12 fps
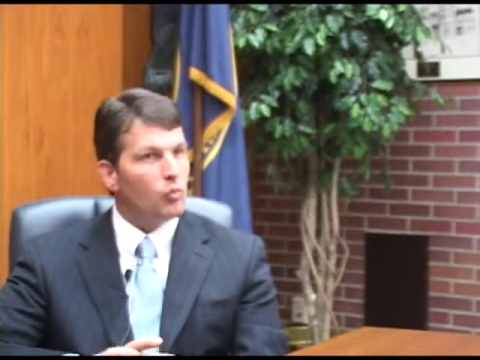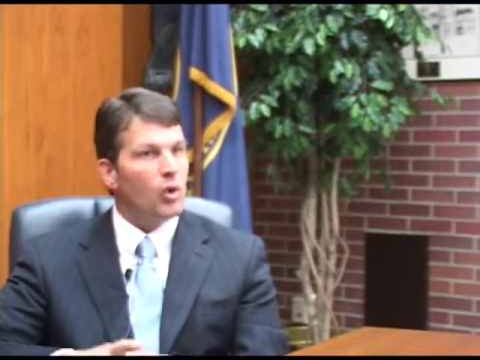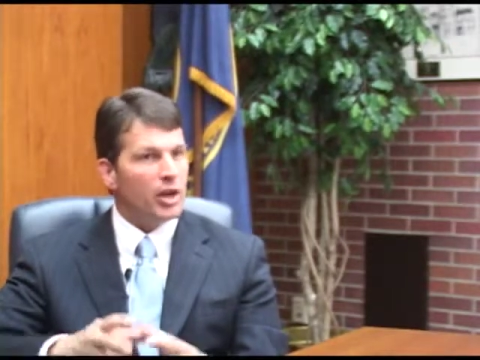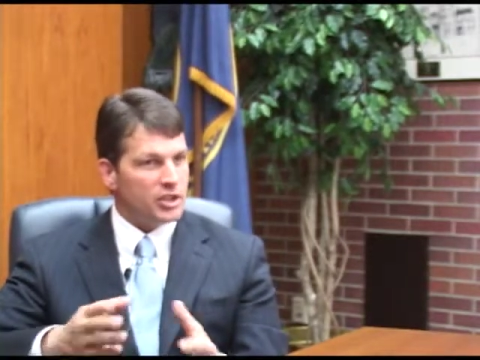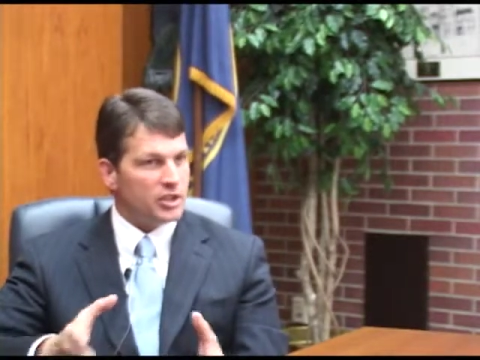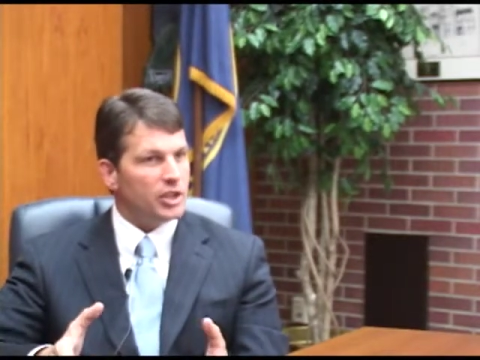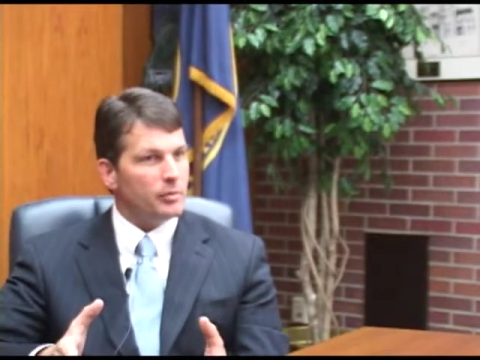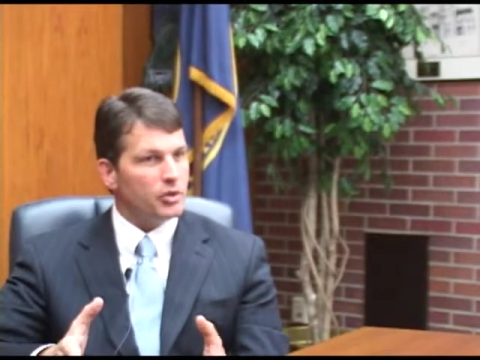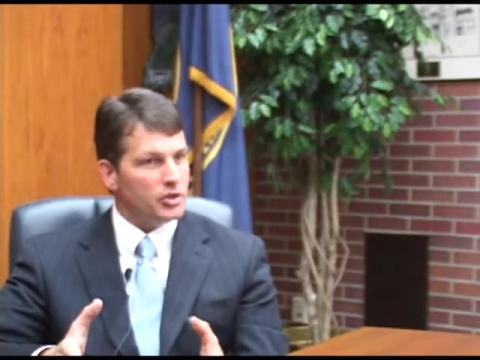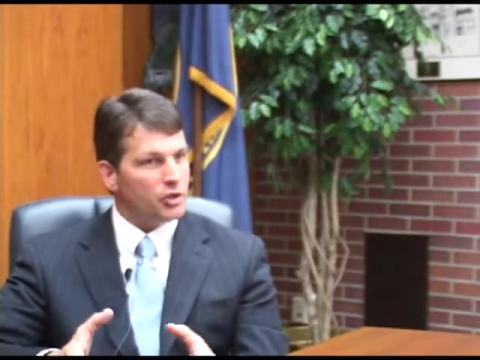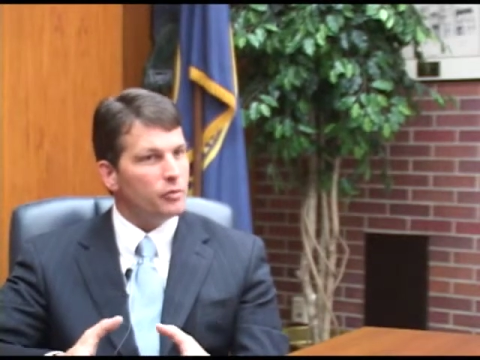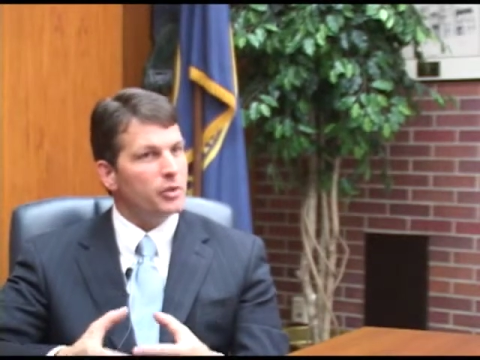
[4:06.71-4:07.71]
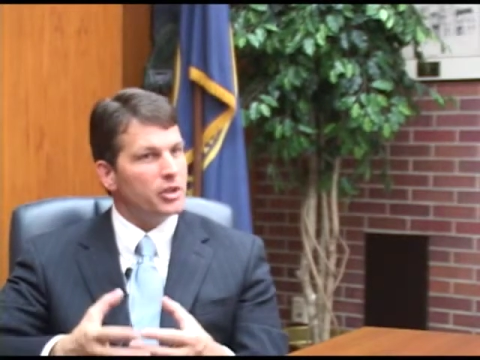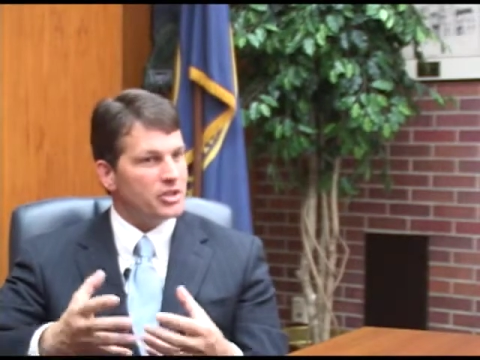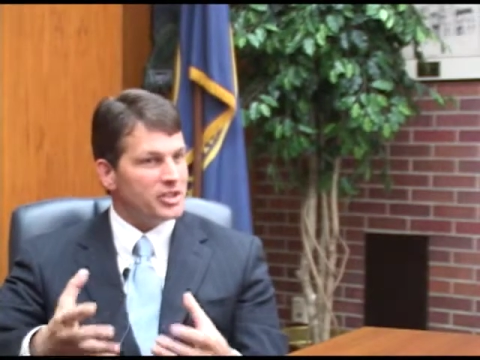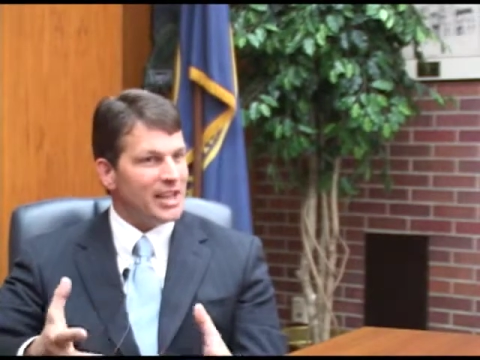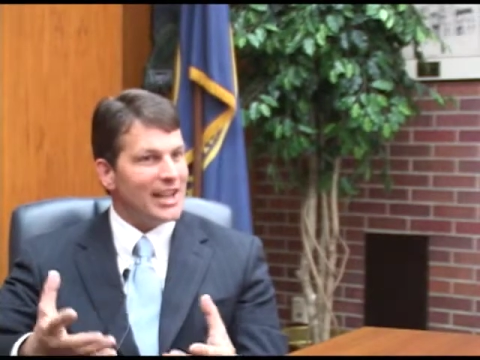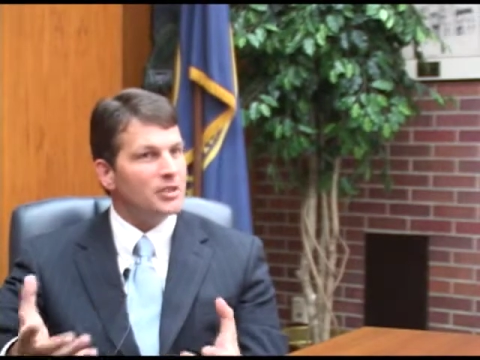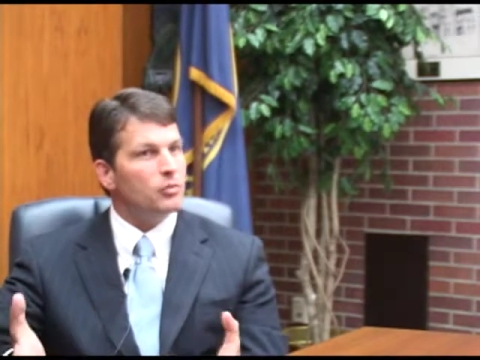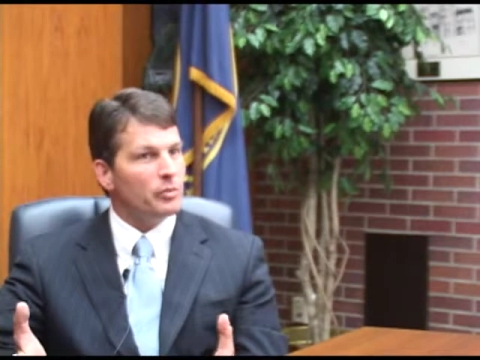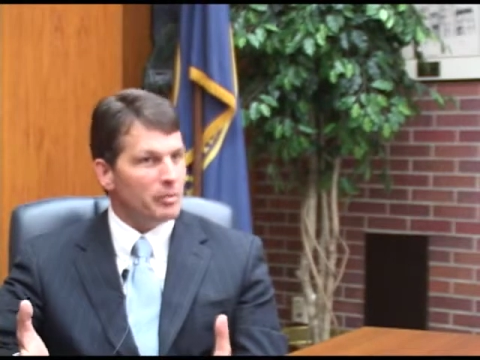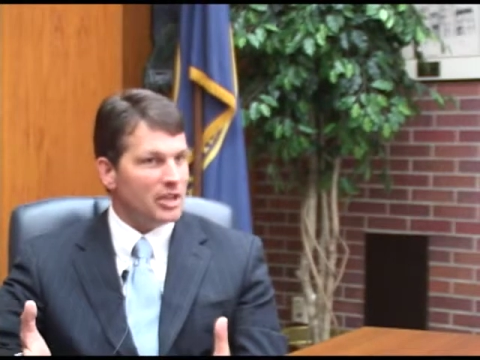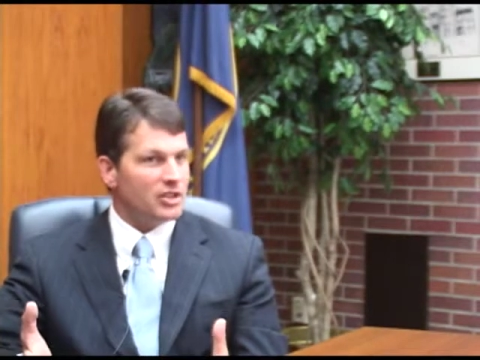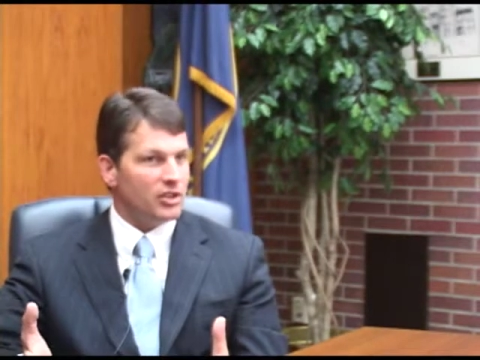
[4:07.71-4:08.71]
want to see it preserved because that's what
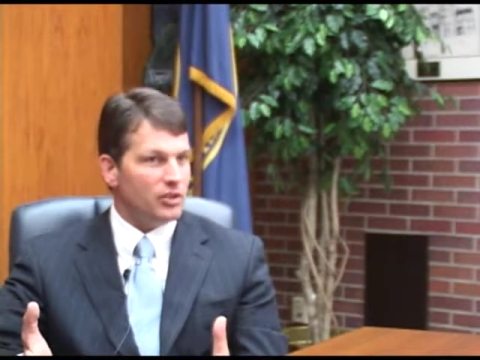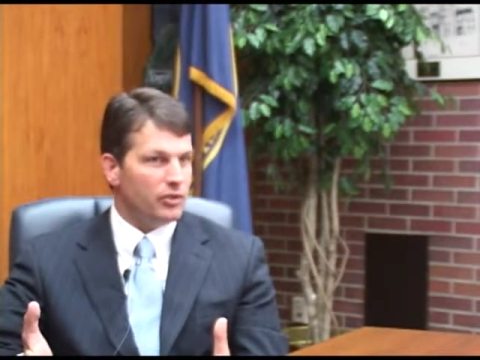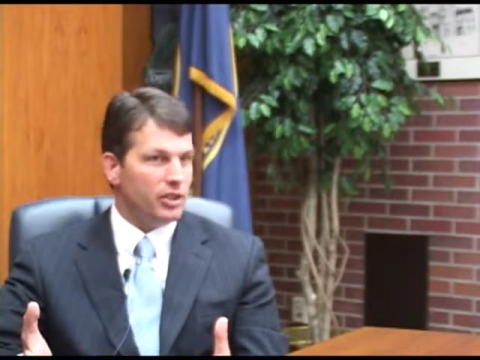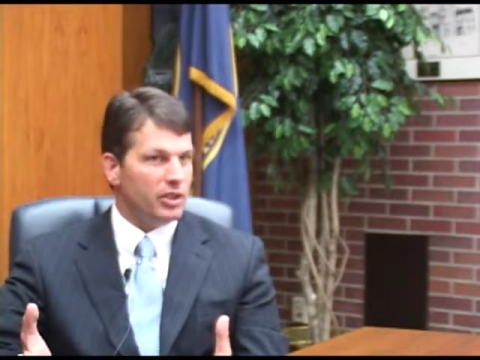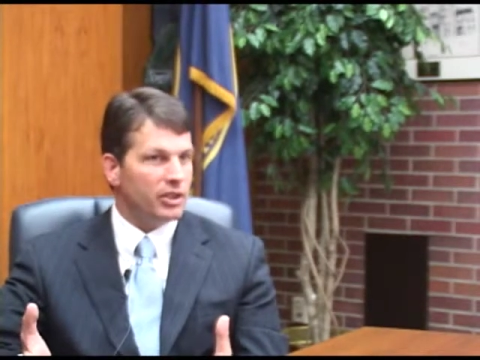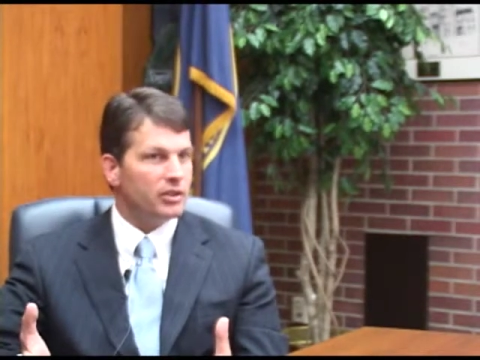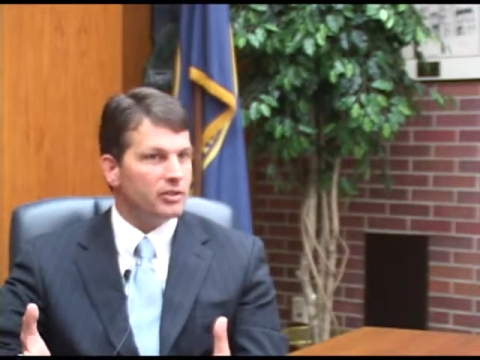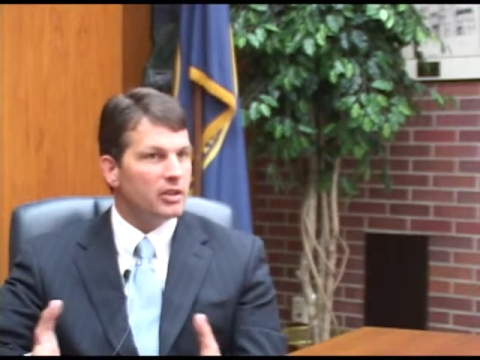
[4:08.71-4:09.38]
makes it unique.